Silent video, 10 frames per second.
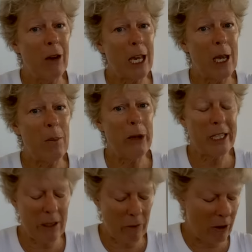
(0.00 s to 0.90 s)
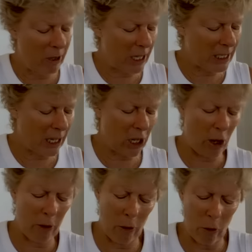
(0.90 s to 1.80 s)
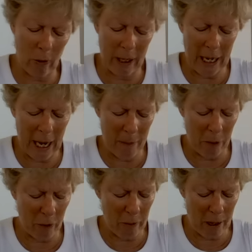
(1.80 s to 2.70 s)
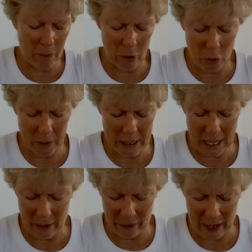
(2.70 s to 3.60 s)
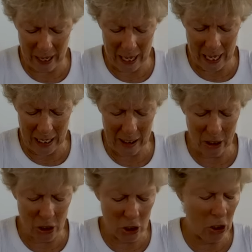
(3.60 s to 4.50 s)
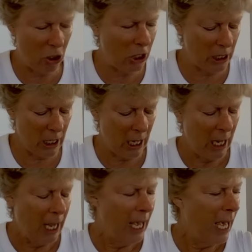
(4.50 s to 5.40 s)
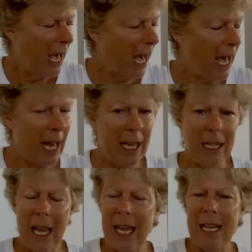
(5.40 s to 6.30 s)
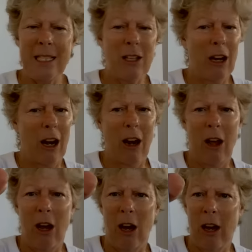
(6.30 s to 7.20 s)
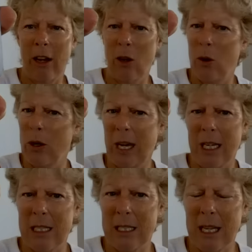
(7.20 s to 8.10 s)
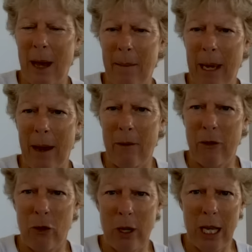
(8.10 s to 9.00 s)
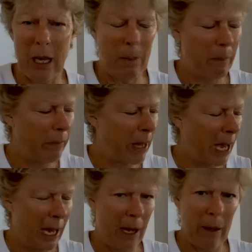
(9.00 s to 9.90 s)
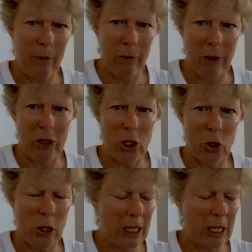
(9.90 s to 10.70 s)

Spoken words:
but I'll keep persevering because I know a number of my viewers out there are concerned. He's got a lot of court cases coming up for him very